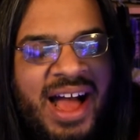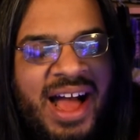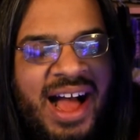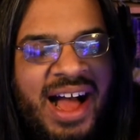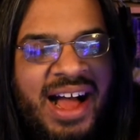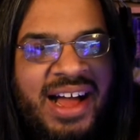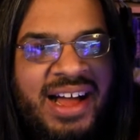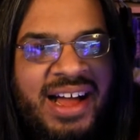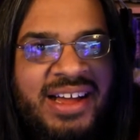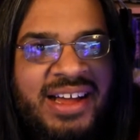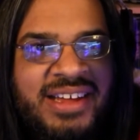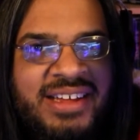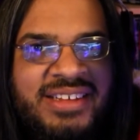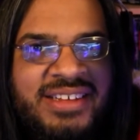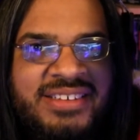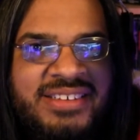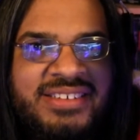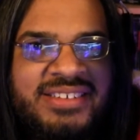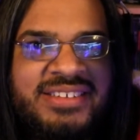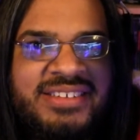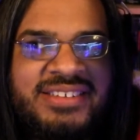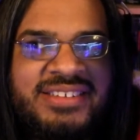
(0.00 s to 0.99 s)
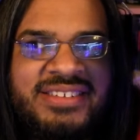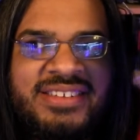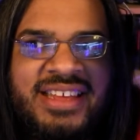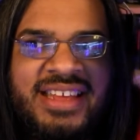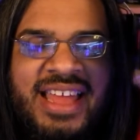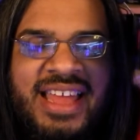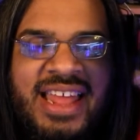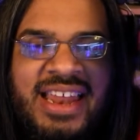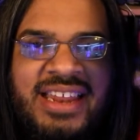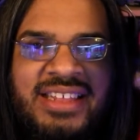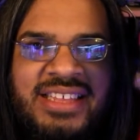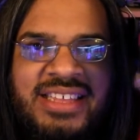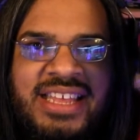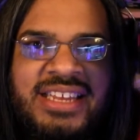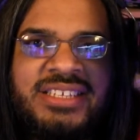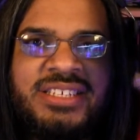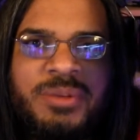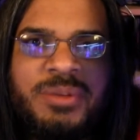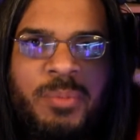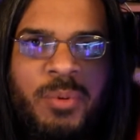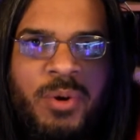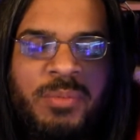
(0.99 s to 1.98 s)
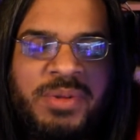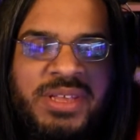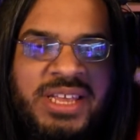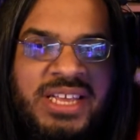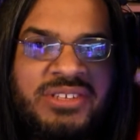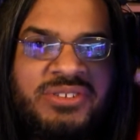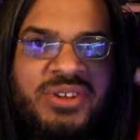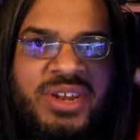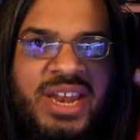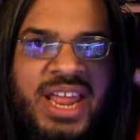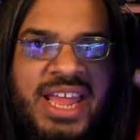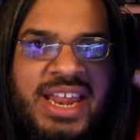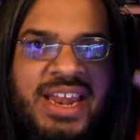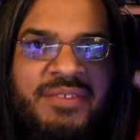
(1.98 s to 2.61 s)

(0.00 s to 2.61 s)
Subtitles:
I had a dentist appointment yesterday,